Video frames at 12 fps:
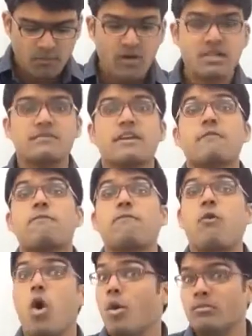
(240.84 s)
words were
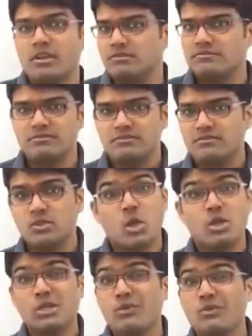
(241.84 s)
formed,
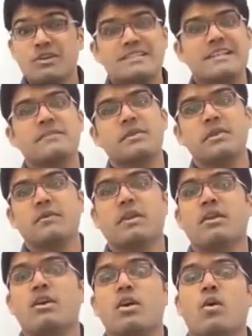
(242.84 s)
not the words that were given,
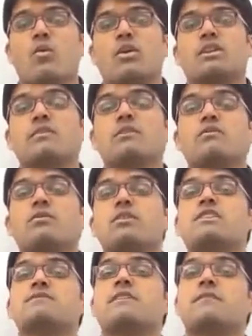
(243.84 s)
whatever
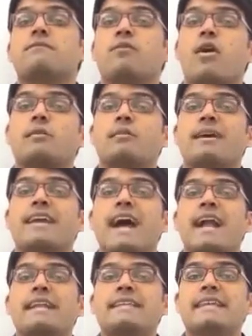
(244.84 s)
words were formed by
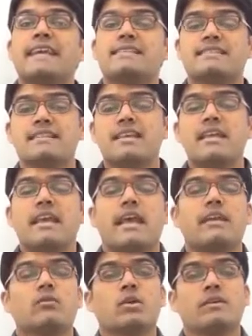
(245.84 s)
adding S
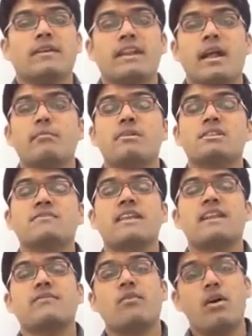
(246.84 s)
and whatever numbers
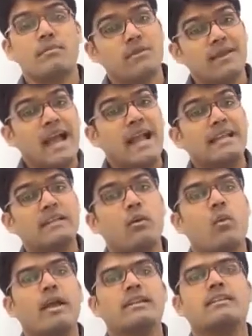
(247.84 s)
were formed by
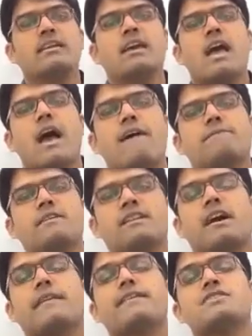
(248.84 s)
adding 1 have
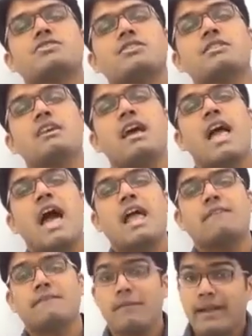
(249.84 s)
been arranged in
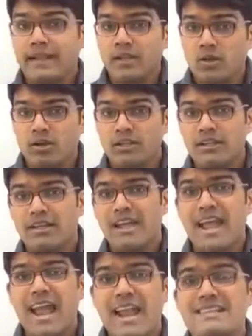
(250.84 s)
alphabetical order
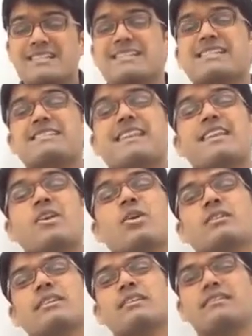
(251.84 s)
and descending
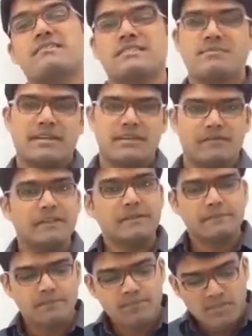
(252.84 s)
order respectively.
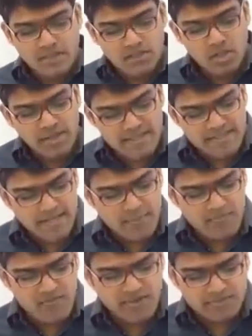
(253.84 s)
Now look at
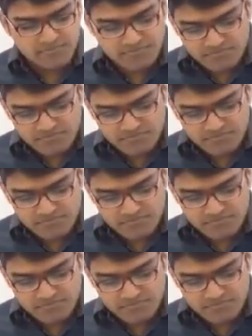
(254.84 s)
step 1.